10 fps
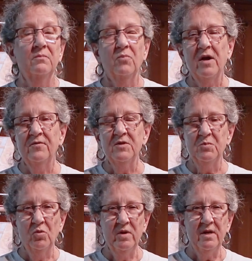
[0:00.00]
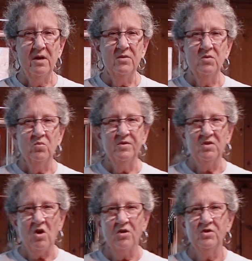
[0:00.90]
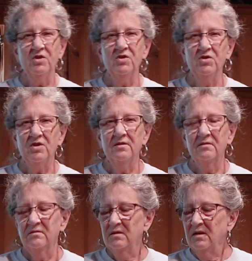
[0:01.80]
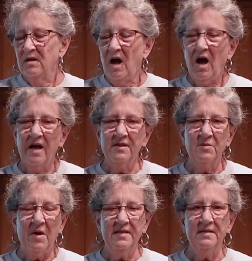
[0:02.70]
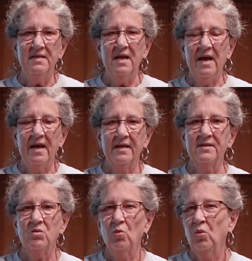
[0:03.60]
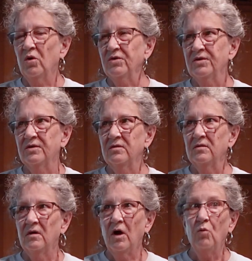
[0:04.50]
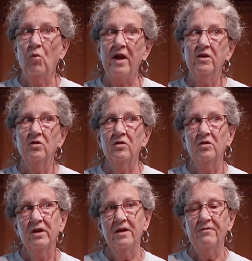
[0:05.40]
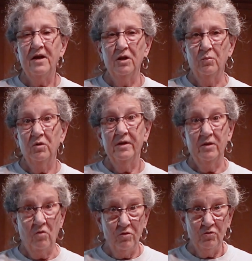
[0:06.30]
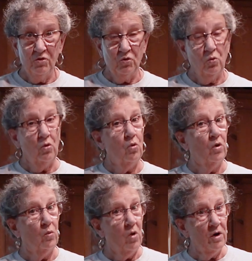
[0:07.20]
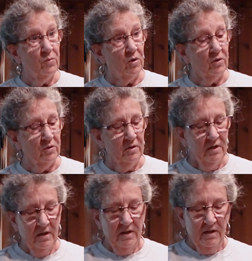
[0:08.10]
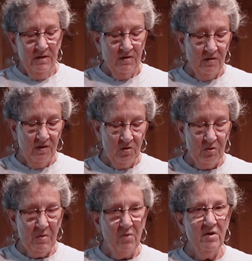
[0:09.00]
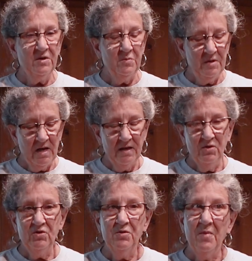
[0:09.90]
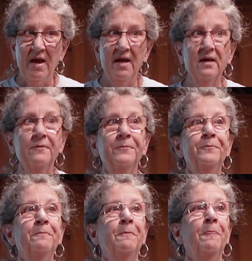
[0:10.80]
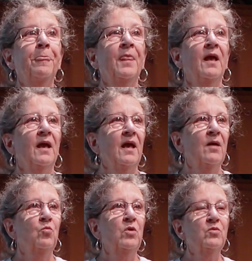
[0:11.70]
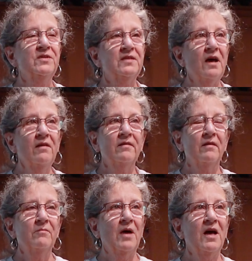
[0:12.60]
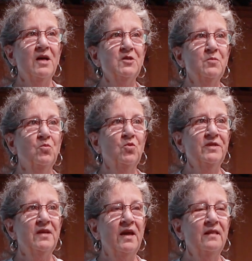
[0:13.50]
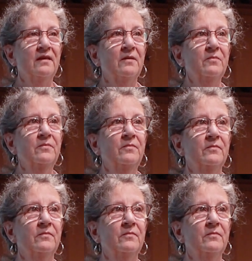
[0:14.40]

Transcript: breakfast burritos with sausage and hot spicy eggs weren't regularly available in the grocery store or at Whataburger. So this is my recipe I used to make, and we would sell them. My husband would take them